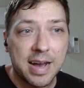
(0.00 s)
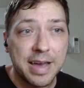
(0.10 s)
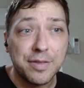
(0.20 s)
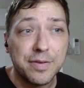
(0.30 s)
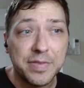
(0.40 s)

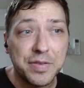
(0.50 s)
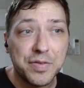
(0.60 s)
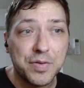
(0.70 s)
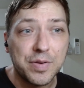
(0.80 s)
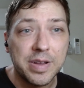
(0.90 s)
either of these
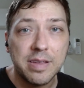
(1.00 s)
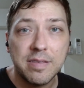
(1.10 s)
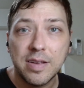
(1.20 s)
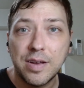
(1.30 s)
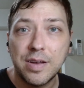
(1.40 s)

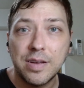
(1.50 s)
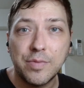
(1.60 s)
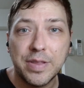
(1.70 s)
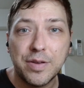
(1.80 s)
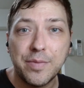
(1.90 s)
stories, uh,
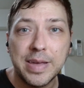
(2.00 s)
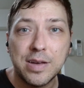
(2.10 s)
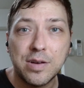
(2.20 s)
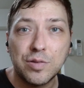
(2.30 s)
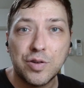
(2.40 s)
whether it be
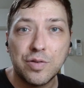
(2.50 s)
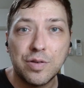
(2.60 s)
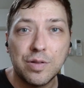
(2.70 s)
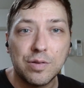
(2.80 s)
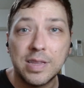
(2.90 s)

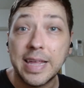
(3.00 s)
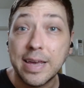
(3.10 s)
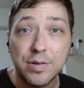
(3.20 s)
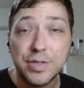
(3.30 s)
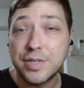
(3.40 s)
cultural or
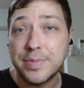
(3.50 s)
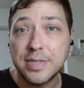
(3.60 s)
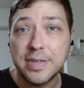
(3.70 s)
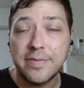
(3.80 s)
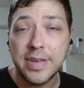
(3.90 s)
language
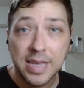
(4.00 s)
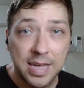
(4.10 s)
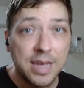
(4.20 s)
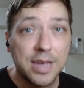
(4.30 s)
specific,